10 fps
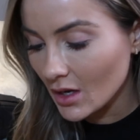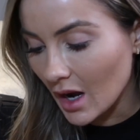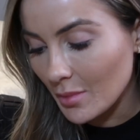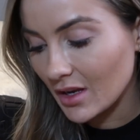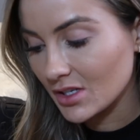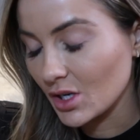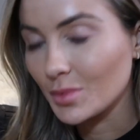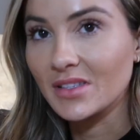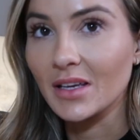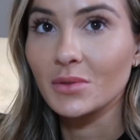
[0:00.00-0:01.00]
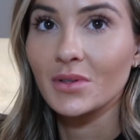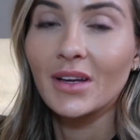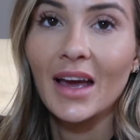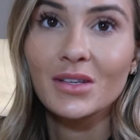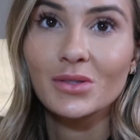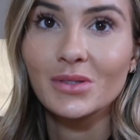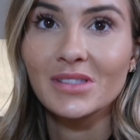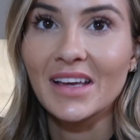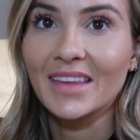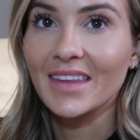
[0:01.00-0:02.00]
i'm literally obsessed with their
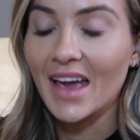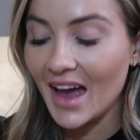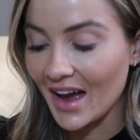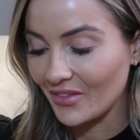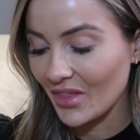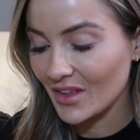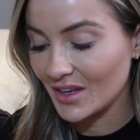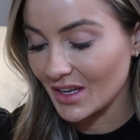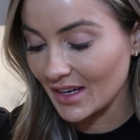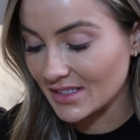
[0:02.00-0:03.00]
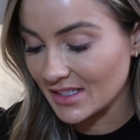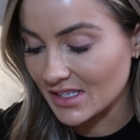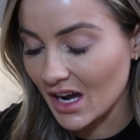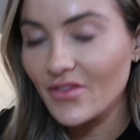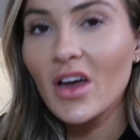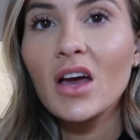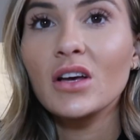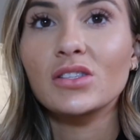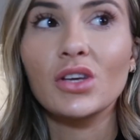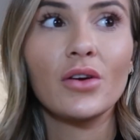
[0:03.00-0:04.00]
candles like they have the nicest stuff
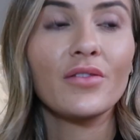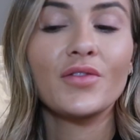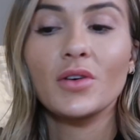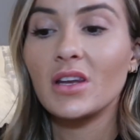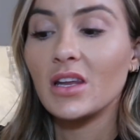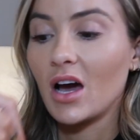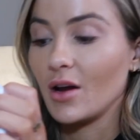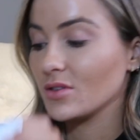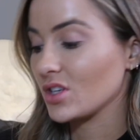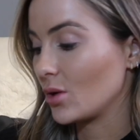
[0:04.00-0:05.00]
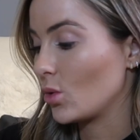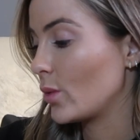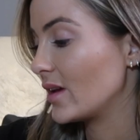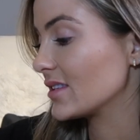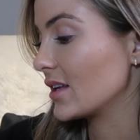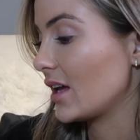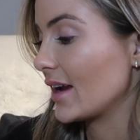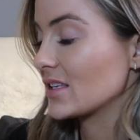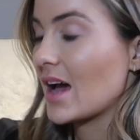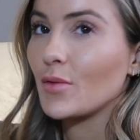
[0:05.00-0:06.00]
so for the lounge i always
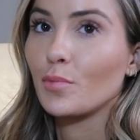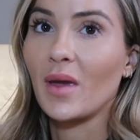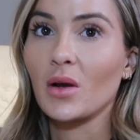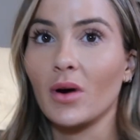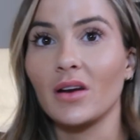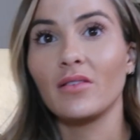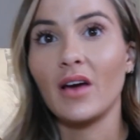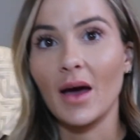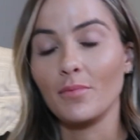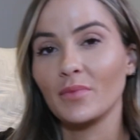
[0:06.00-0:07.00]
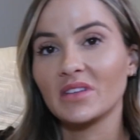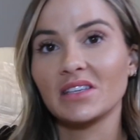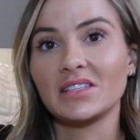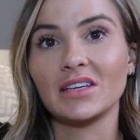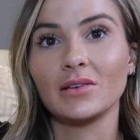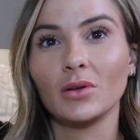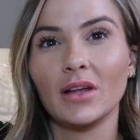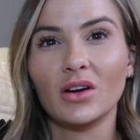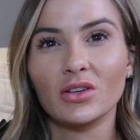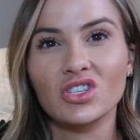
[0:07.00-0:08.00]
like to have a big one um sitting on
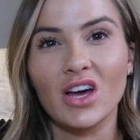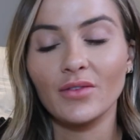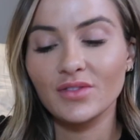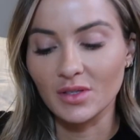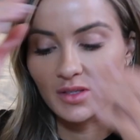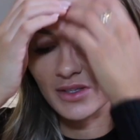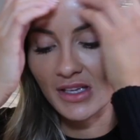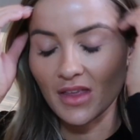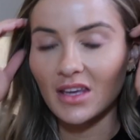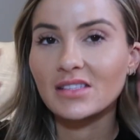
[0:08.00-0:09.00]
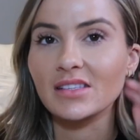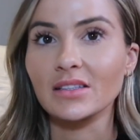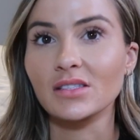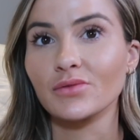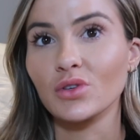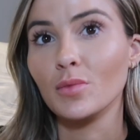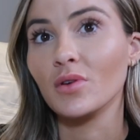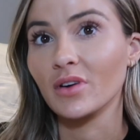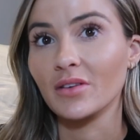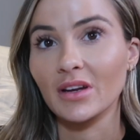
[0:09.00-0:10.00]
like our shelves just because i think it scents the room
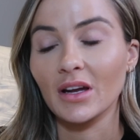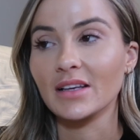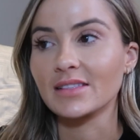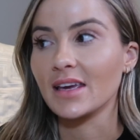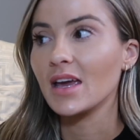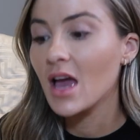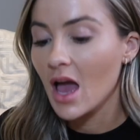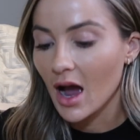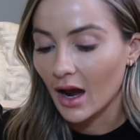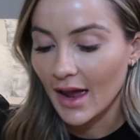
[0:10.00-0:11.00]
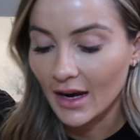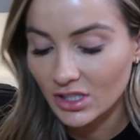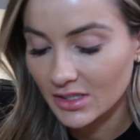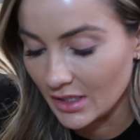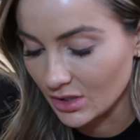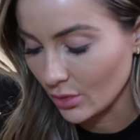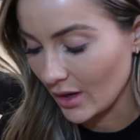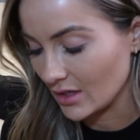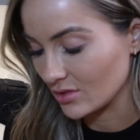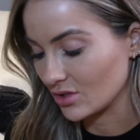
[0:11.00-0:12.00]
really really nicely i actually did go
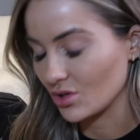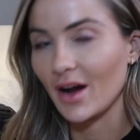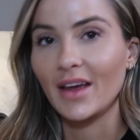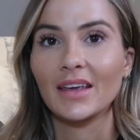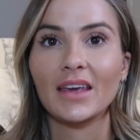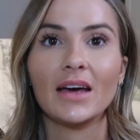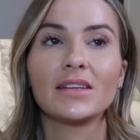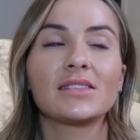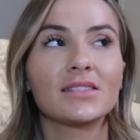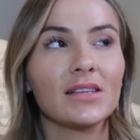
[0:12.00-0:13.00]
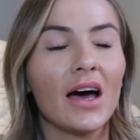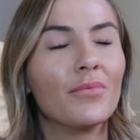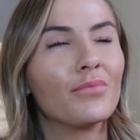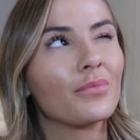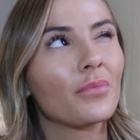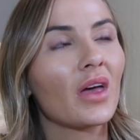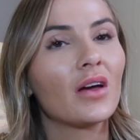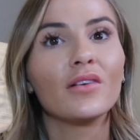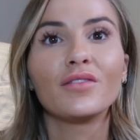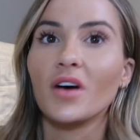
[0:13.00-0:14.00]
in to try and get um
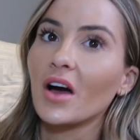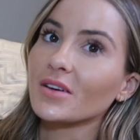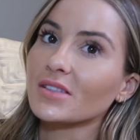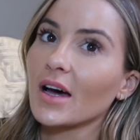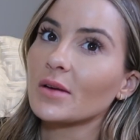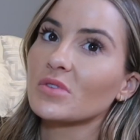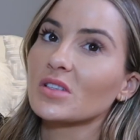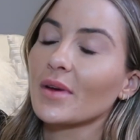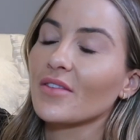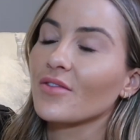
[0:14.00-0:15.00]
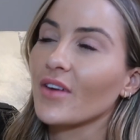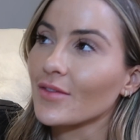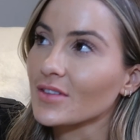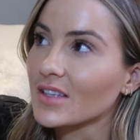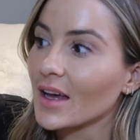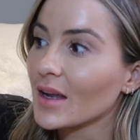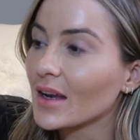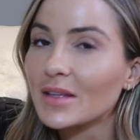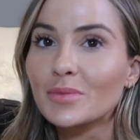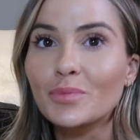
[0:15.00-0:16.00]
fireside which is my favorite scent
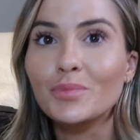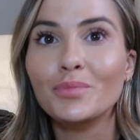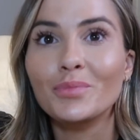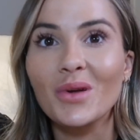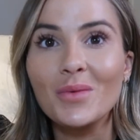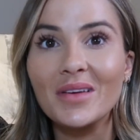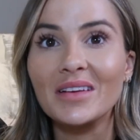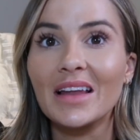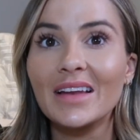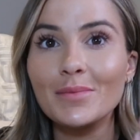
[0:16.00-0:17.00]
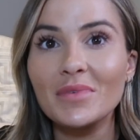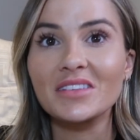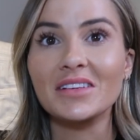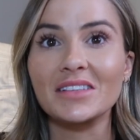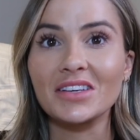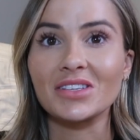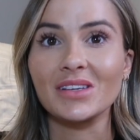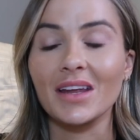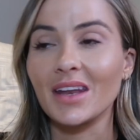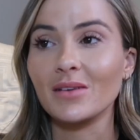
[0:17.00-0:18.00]
and it's Bloomin' limited
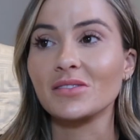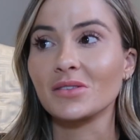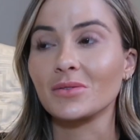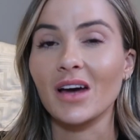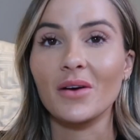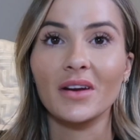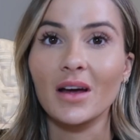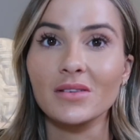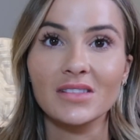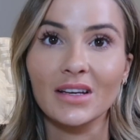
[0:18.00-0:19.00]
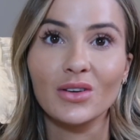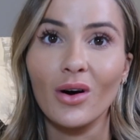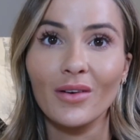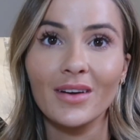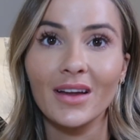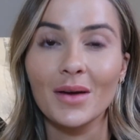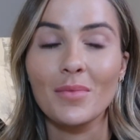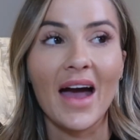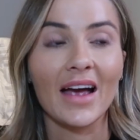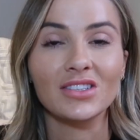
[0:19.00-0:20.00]
edition and now it's sold out and now it's like gone and
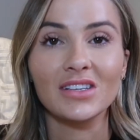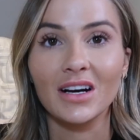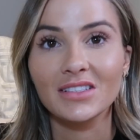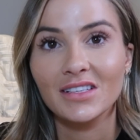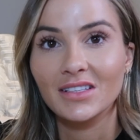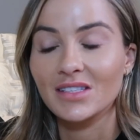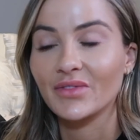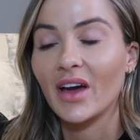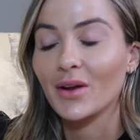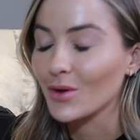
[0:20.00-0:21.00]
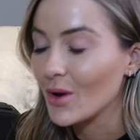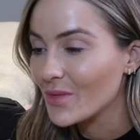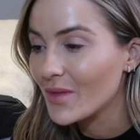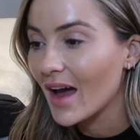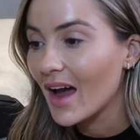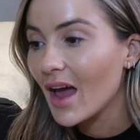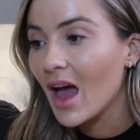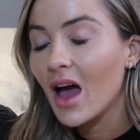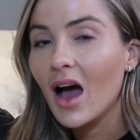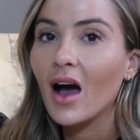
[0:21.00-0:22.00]
I'm actually gutted because if I had known that,
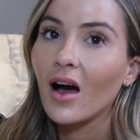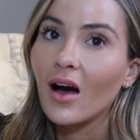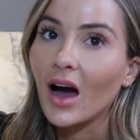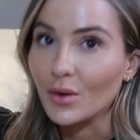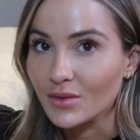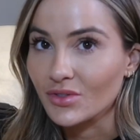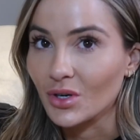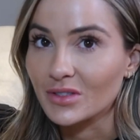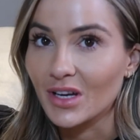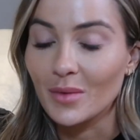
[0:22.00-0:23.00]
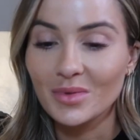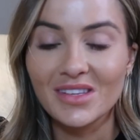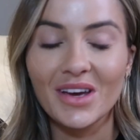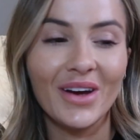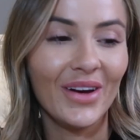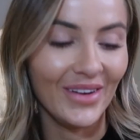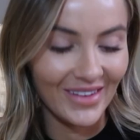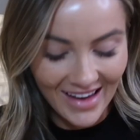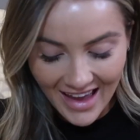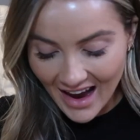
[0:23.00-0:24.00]
I would have stocked up. So
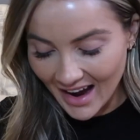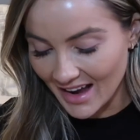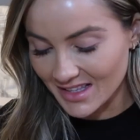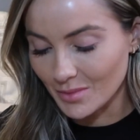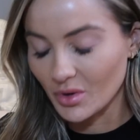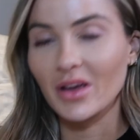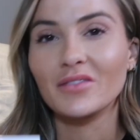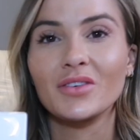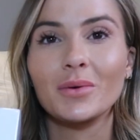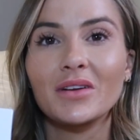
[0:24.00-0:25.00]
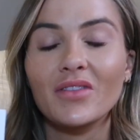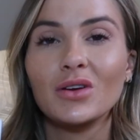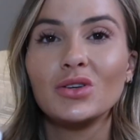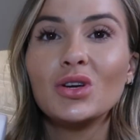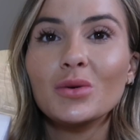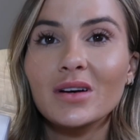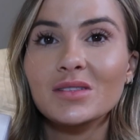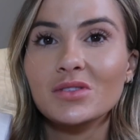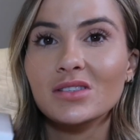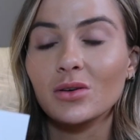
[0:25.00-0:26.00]
I ended up going for one of their new
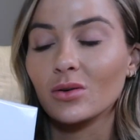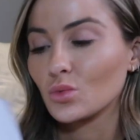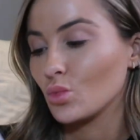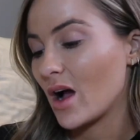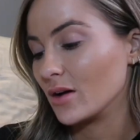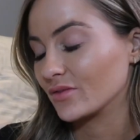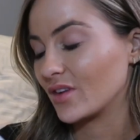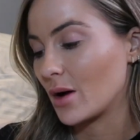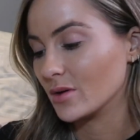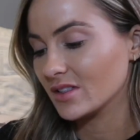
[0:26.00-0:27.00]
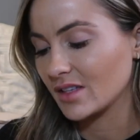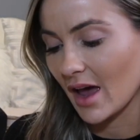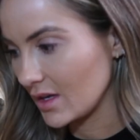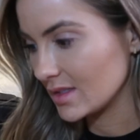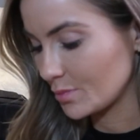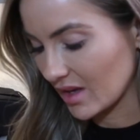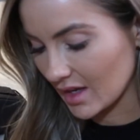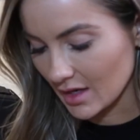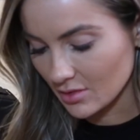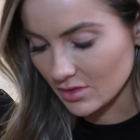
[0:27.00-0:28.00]
ones, which is called Wildflowers. These
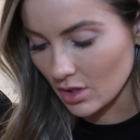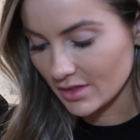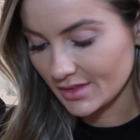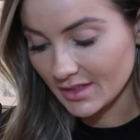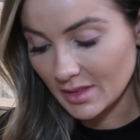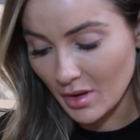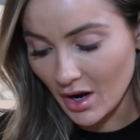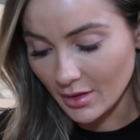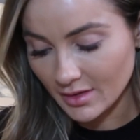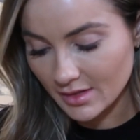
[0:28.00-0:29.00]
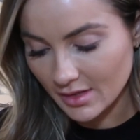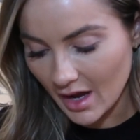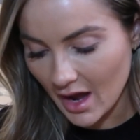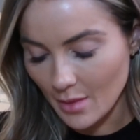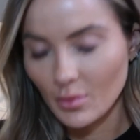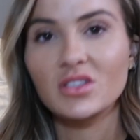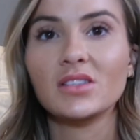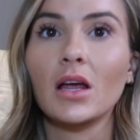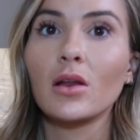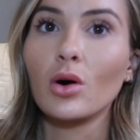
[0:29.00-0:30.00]
big candles are £60, um, which
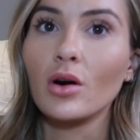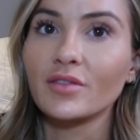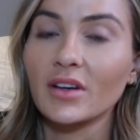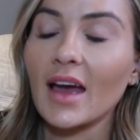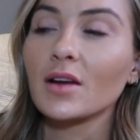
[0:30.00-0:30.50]
is a lot for a